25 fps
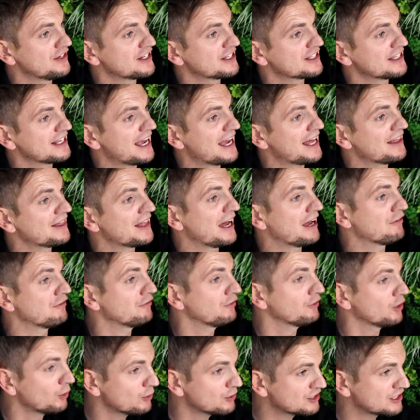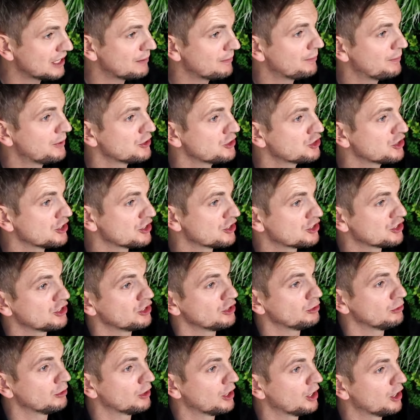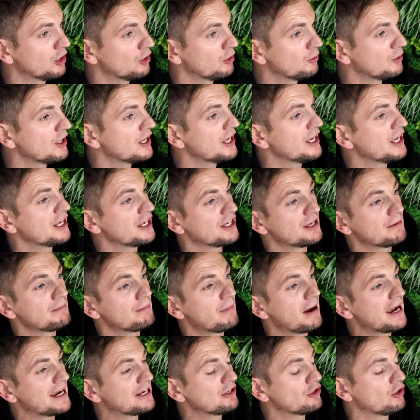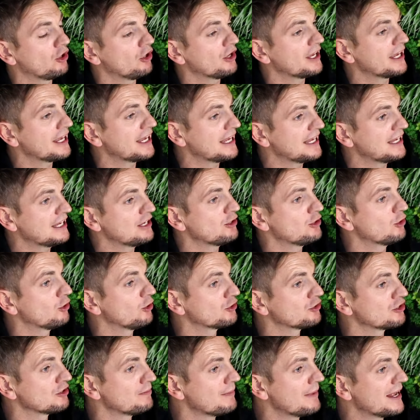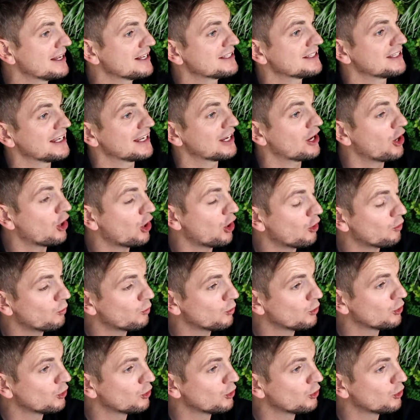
if you set that flow temperature too low, you might not heat your domestic hot